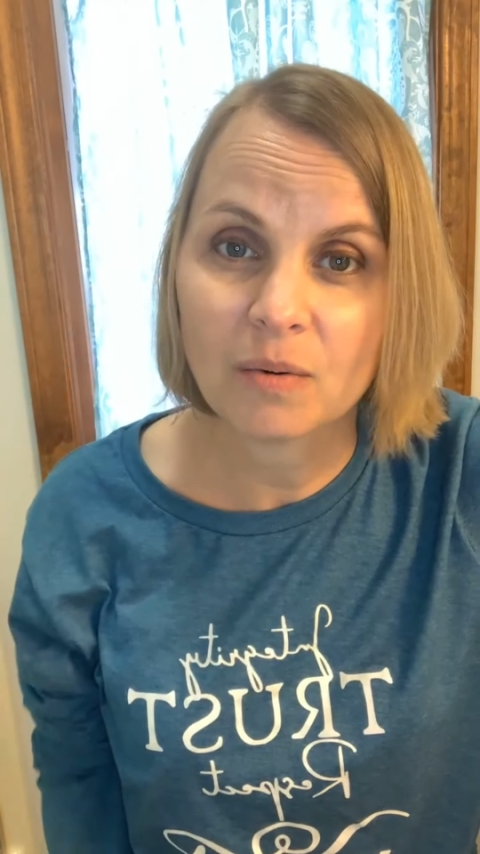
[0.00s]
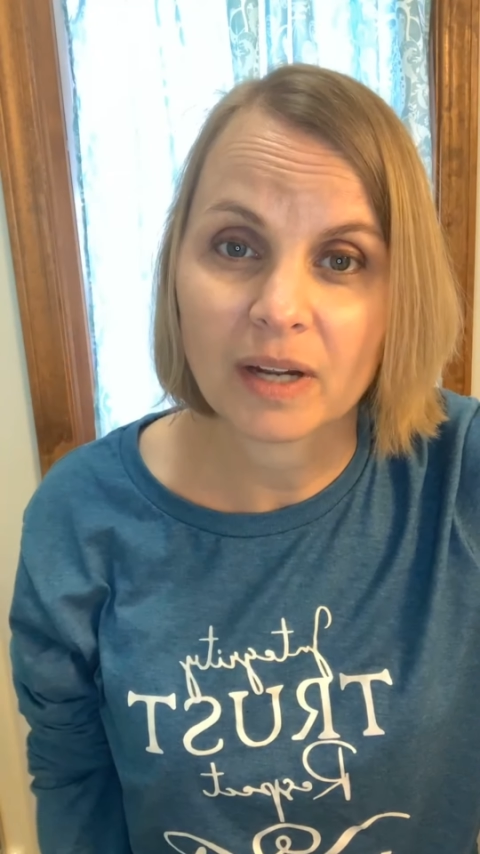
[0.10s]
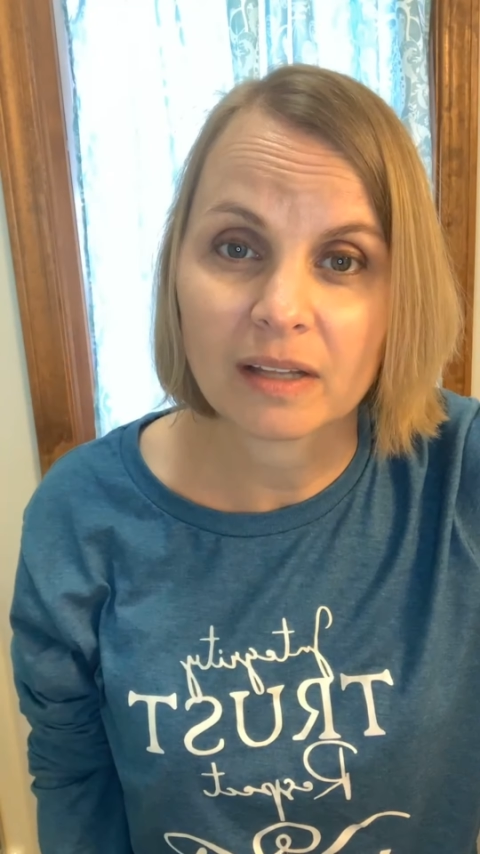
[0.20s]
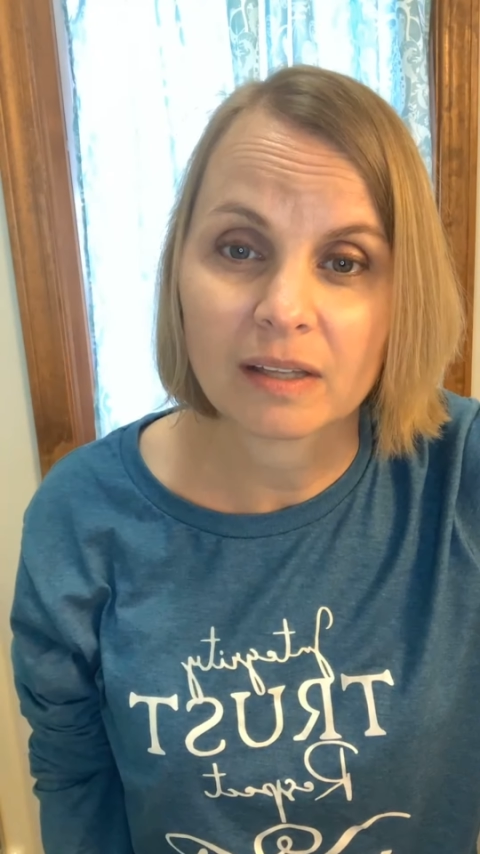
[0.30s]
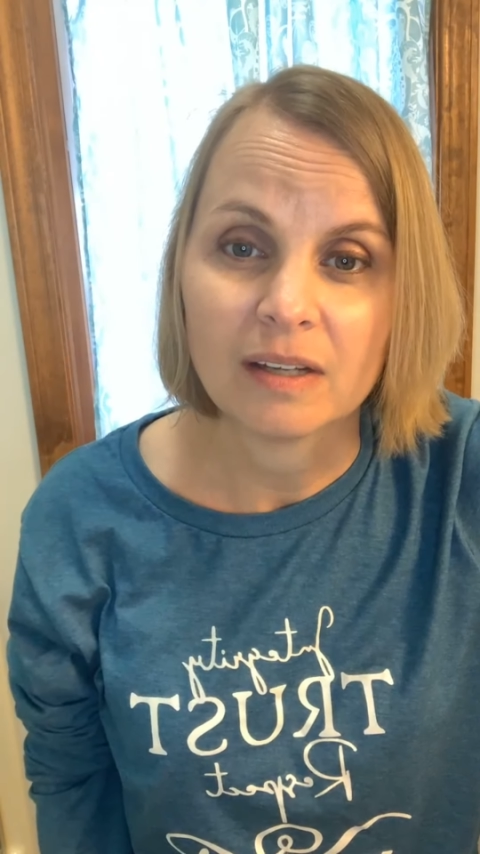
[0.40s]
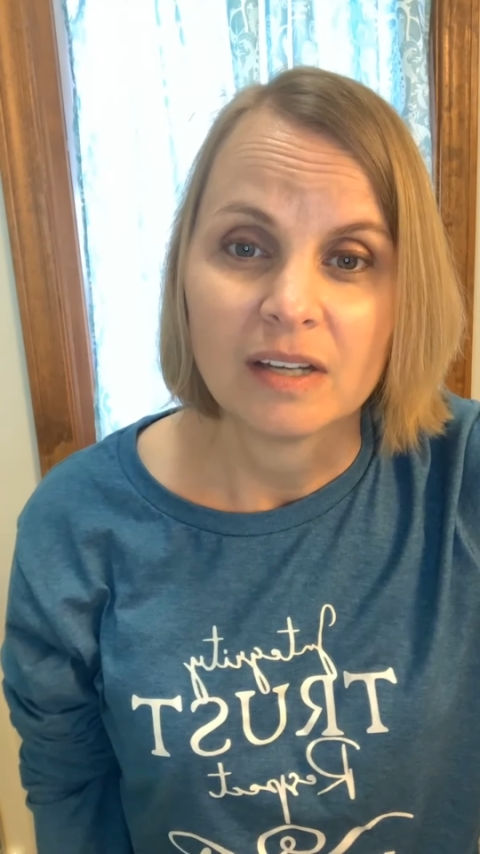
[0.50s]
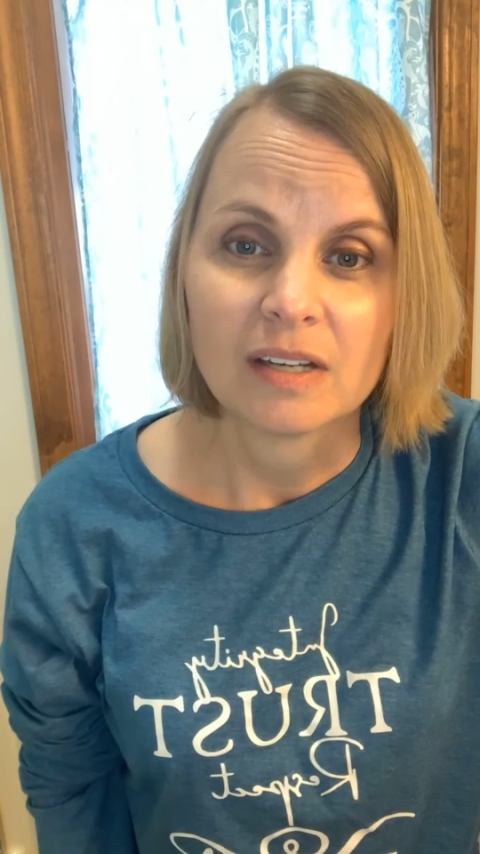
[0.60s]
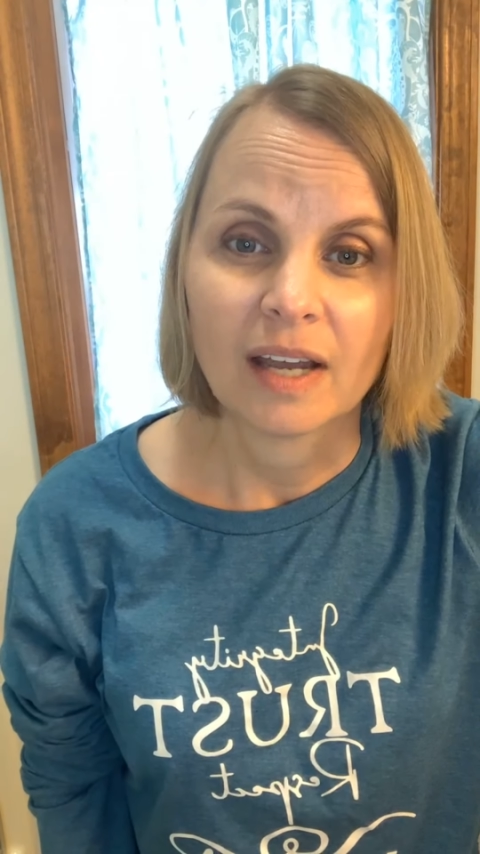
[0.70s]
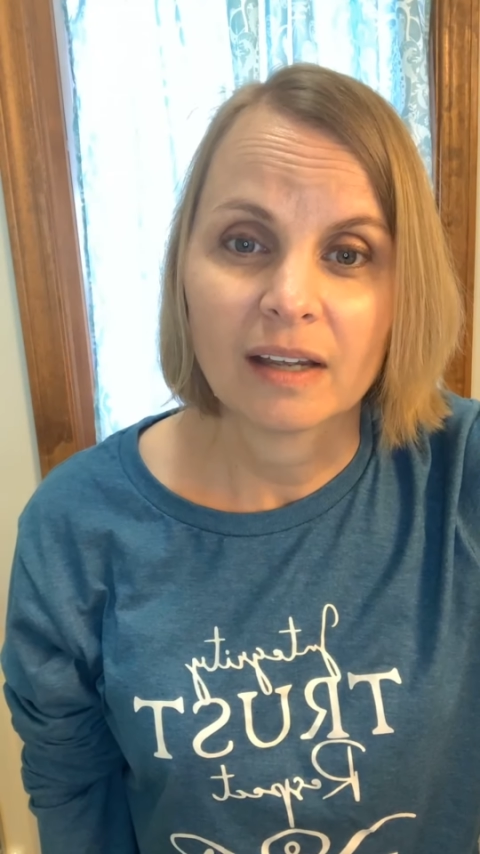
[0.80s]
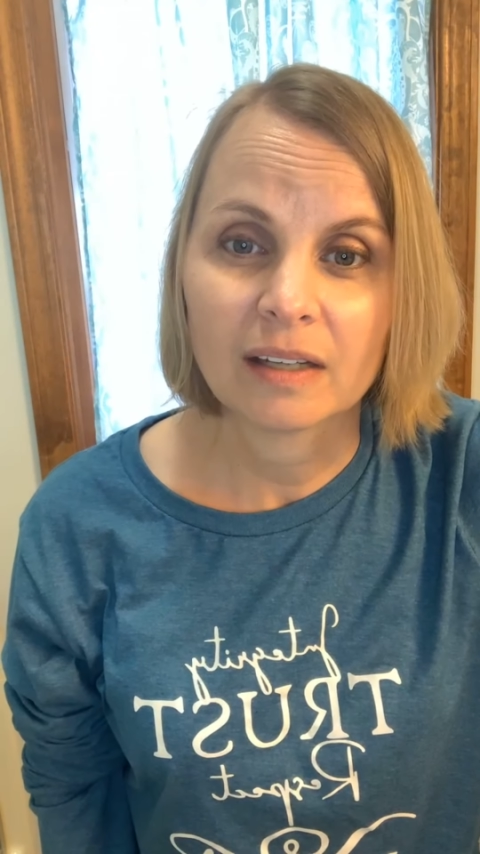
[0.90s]
with.
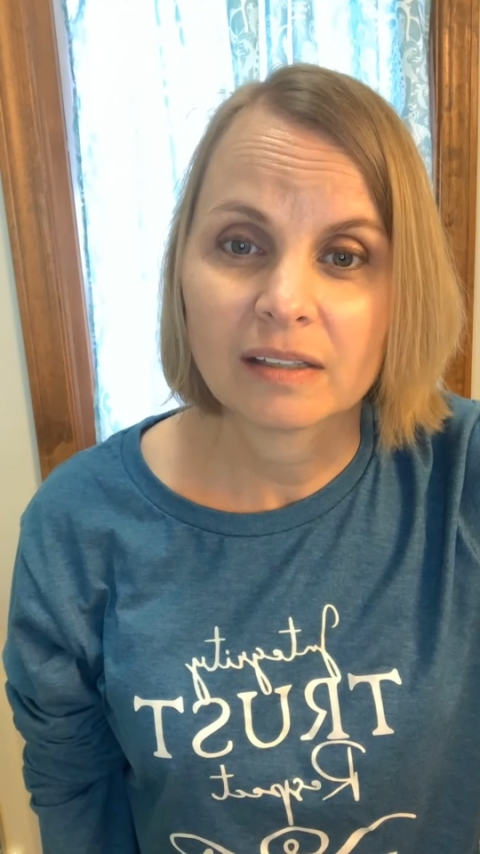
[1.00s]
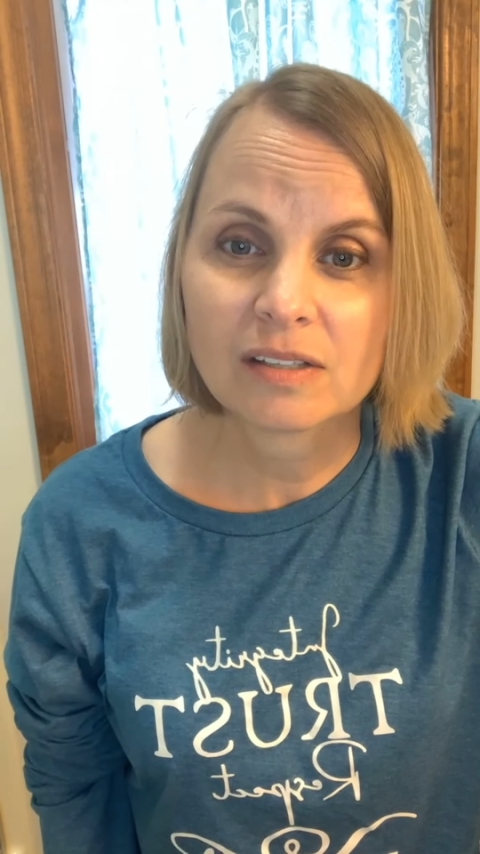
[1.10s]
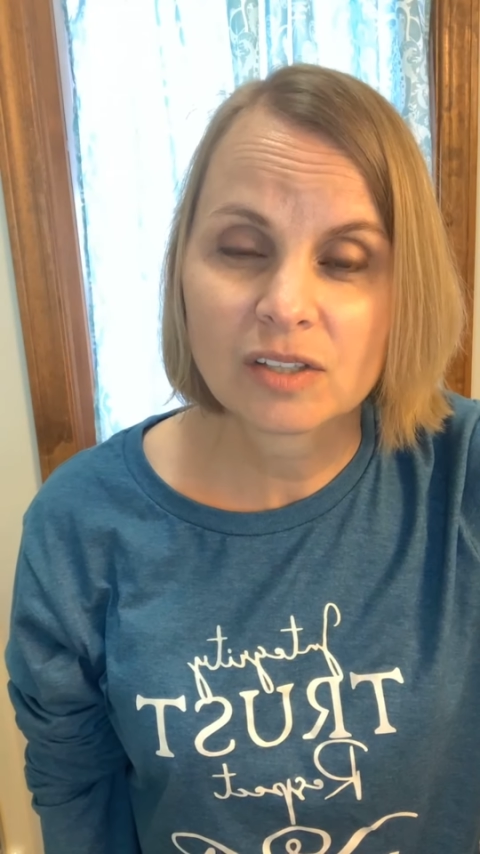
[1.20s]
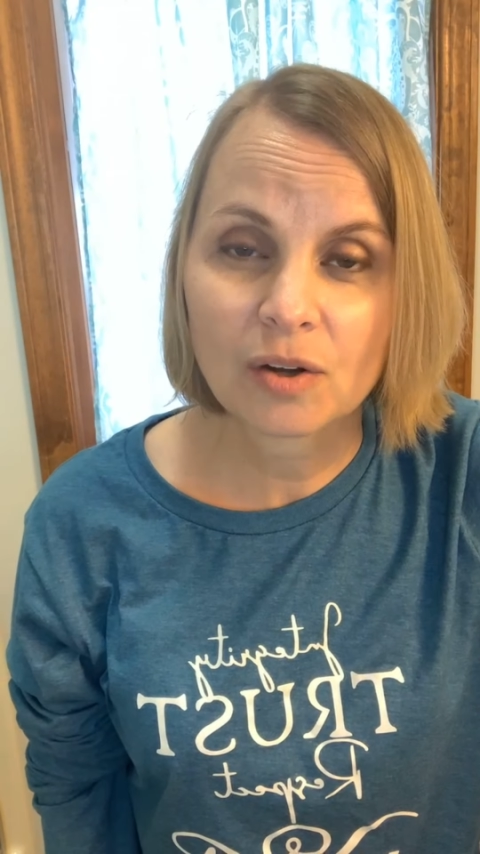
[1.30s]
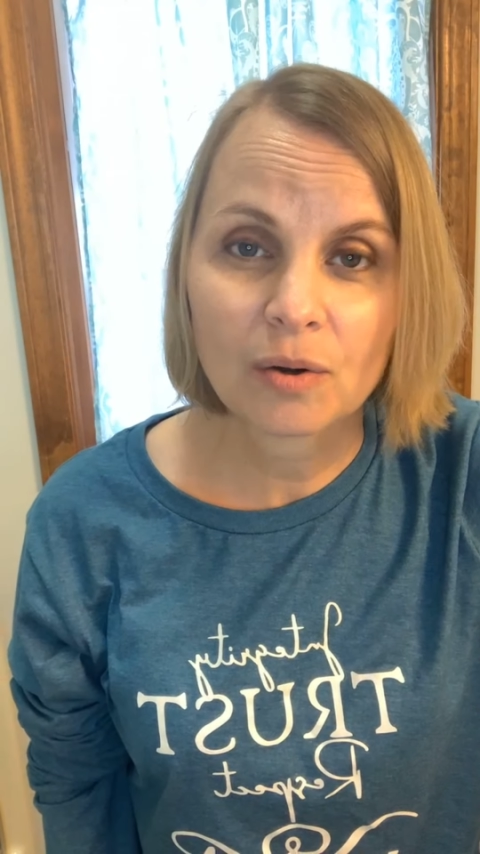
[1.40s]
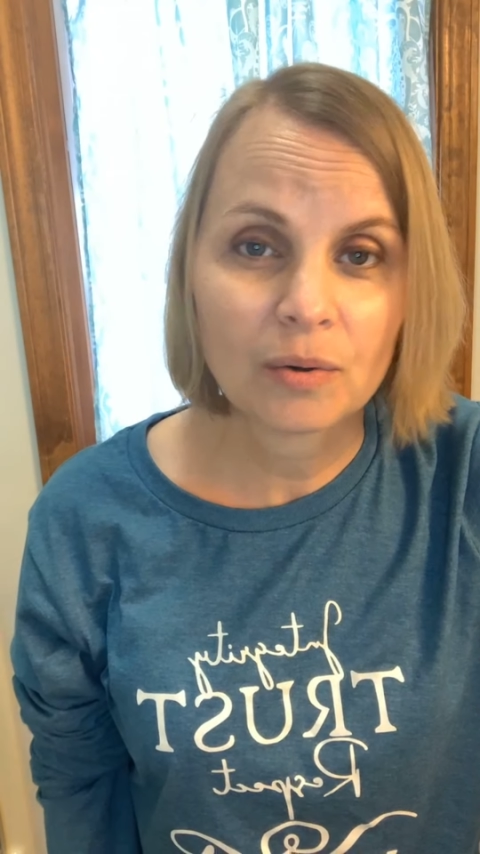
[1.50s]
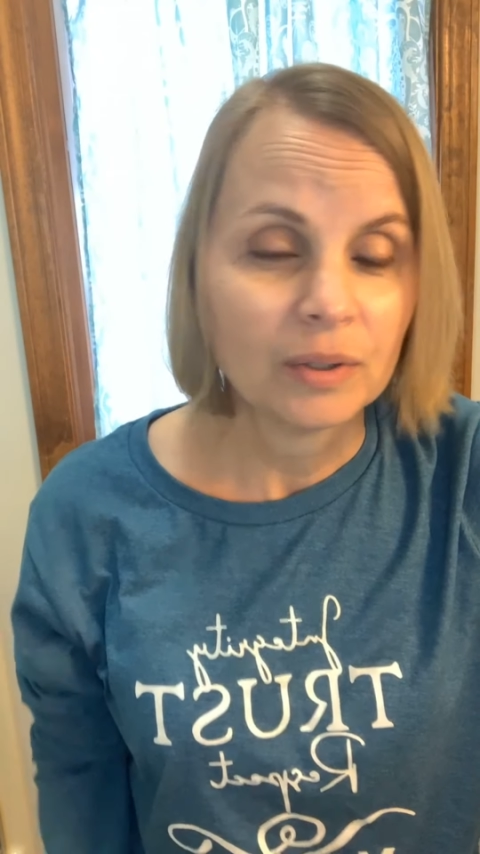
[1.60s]
And so